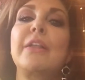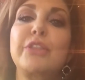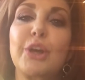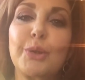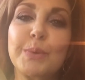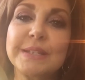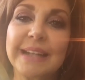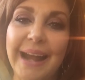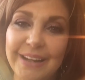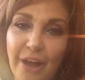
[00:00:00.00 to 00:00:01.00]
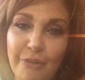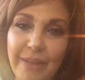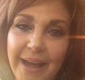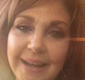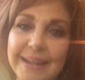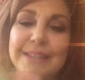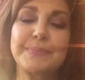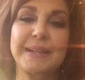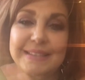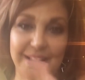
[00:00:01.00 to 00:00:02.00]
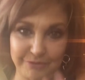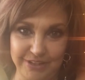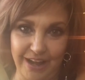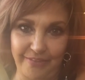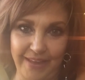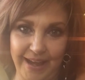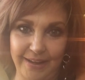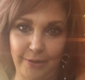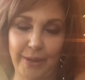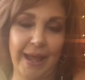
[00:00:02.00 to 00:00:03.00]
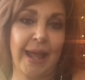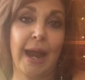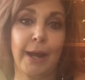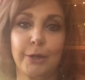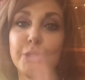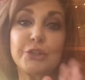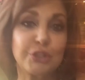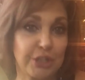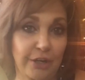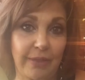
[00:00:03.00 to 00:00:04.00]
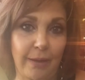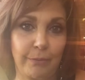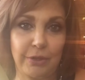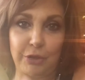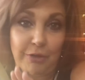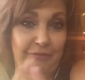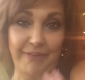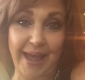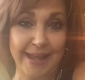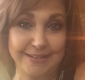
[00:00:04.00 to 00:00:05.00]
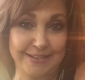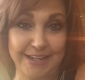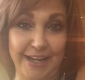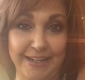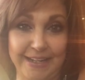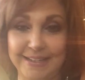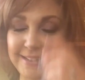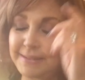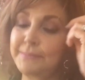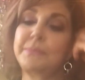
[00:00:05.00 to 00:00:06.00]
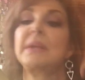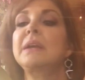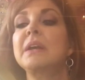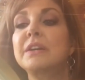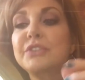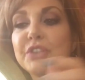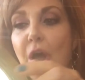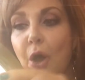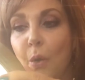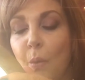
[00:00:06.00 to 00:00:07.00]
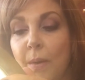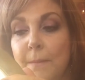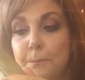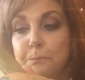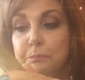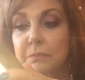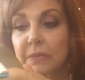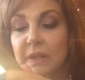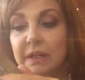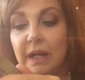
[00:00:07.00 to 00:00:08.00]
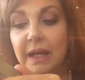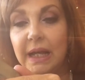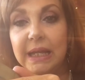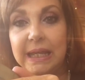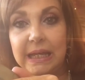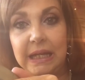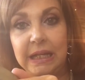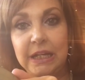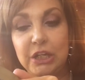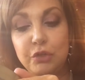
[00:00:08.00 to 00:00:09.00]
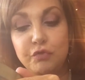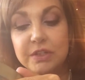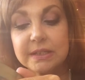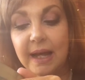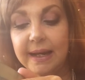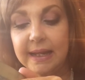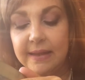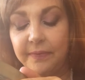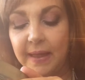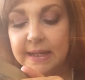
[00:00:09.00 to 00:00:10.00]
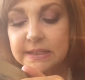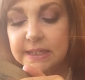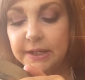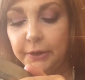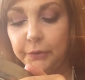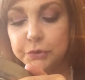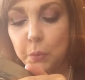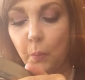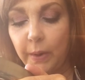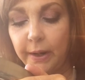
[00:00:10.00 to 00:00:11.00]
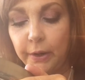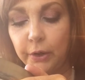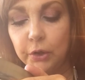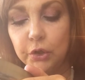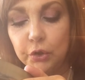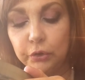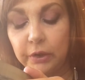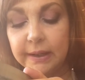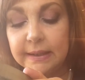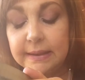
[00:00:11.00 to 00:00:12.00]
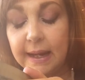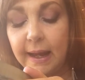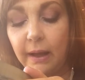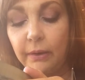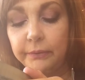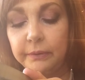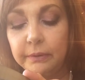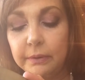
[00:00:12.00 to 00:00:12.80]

The only reason I know that is because I've done that, okay? I couldn't share that with you if I hadn't done it. So, again, you just got to get that tilt where you're looking down